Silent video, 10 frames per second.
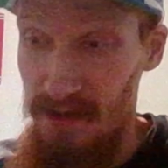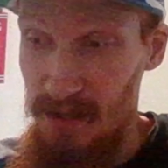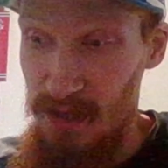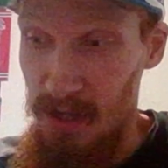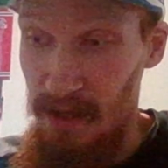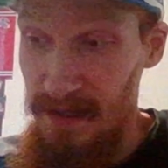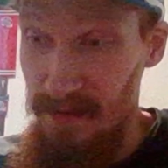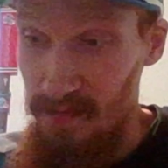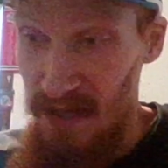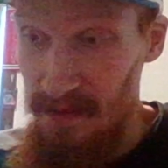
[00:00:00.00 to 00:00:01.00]
Johnny
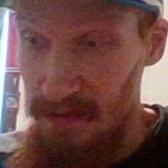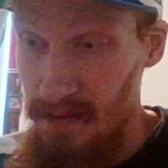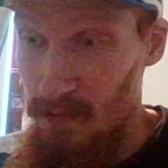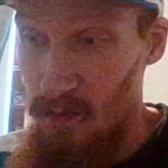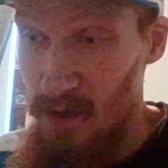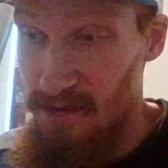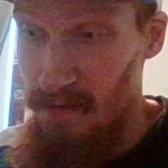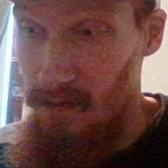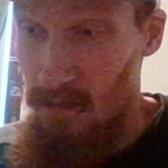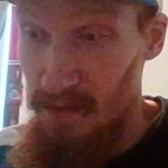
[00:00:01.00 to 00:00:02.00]
Munt with
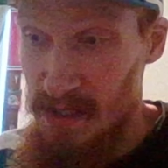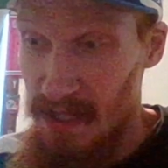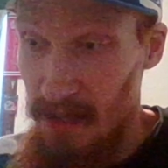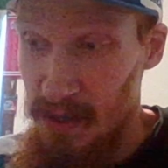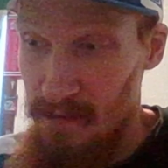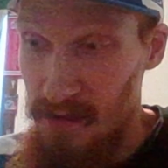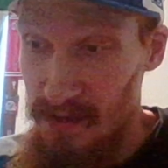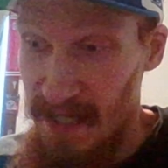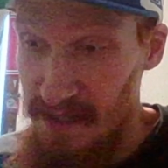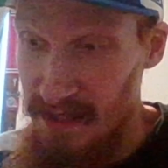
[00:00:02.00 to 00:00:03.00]
1 reception for
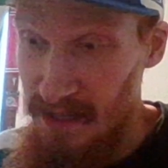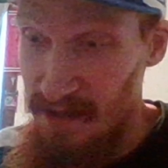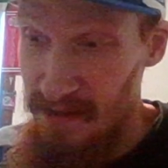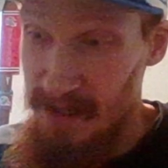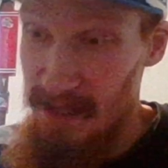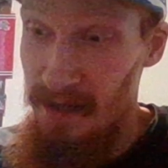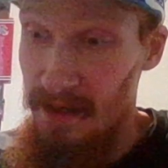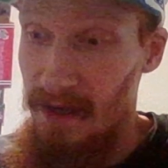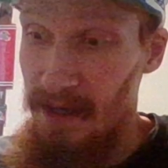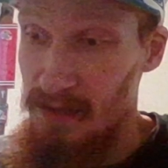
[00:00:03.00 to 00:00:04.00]
10 yards,
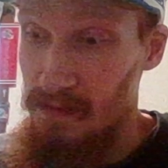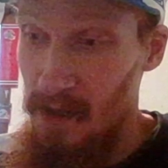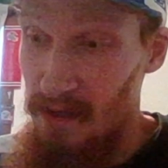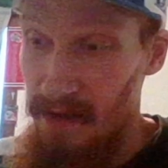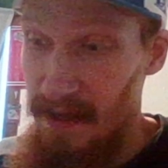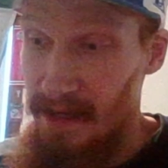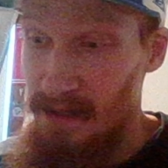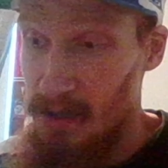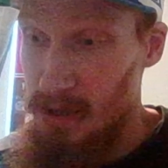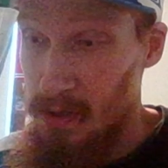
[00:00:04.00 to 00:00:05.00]
as well
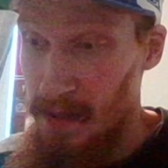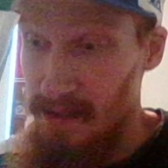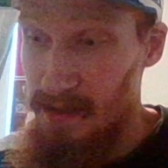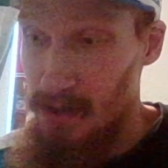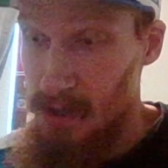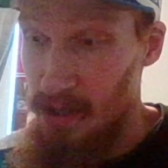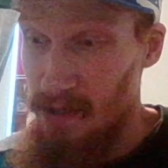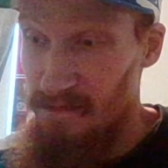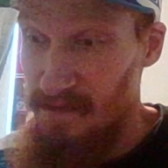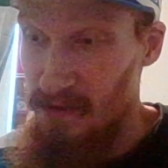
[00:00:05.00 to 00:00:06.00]
as Trent
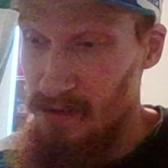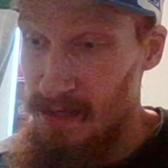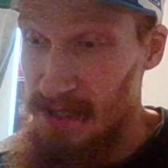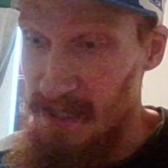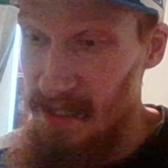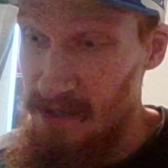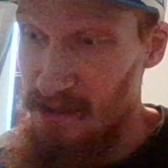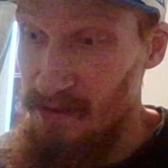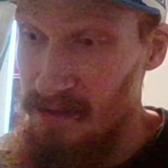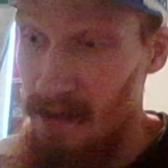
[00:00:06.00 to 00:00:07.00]
Sherfield
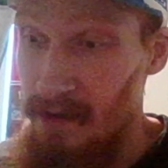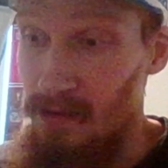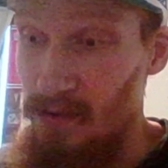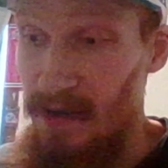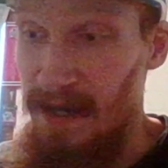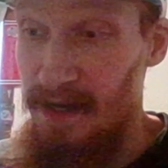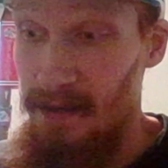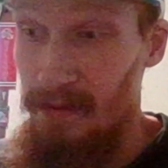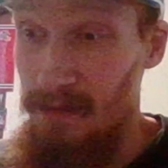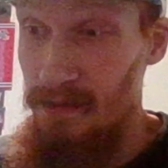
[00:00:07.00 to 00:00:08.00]
Sr., who
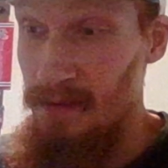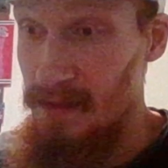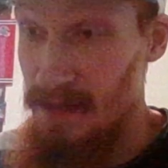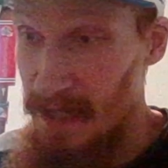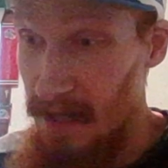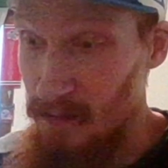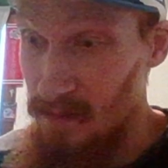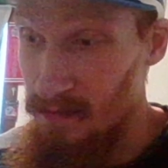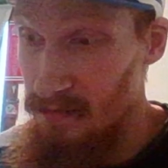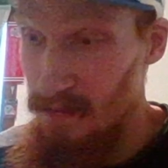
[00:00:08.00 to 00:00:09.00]
had 10
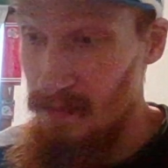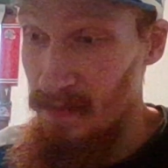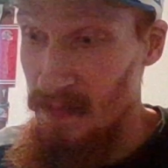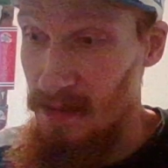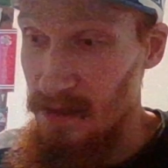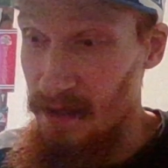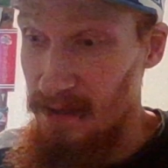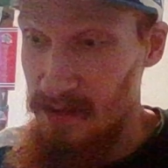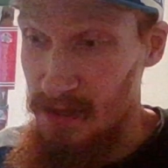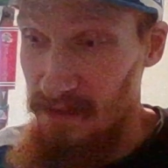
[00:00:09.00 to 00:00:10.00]

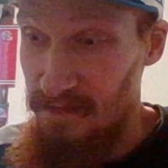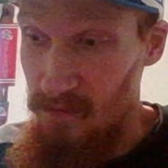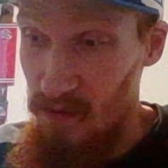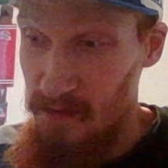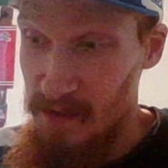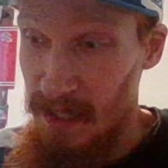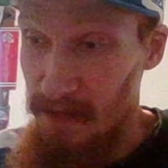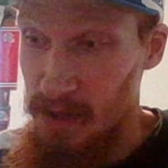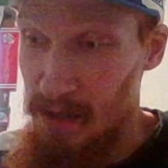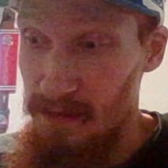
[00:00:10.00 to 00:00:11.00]
yards off of 1
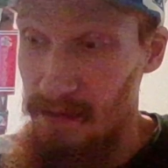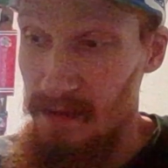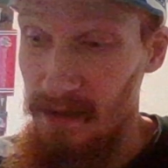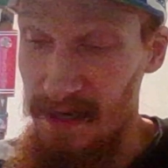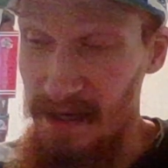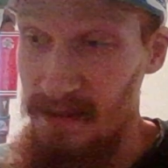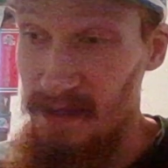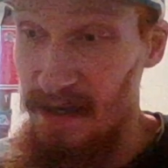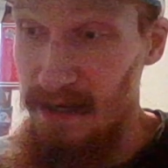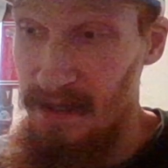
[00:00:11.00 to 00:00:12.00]
reception and
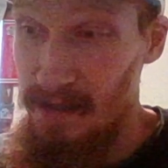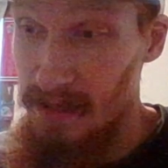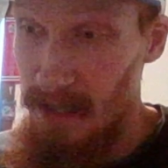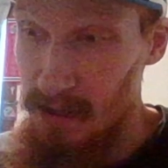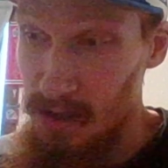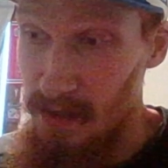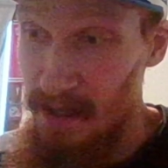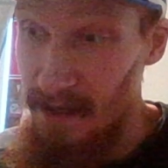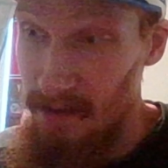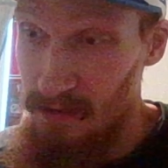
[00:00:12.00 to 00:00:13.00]
a
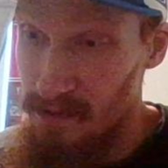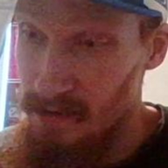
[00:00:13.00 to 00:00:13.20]
touchdown.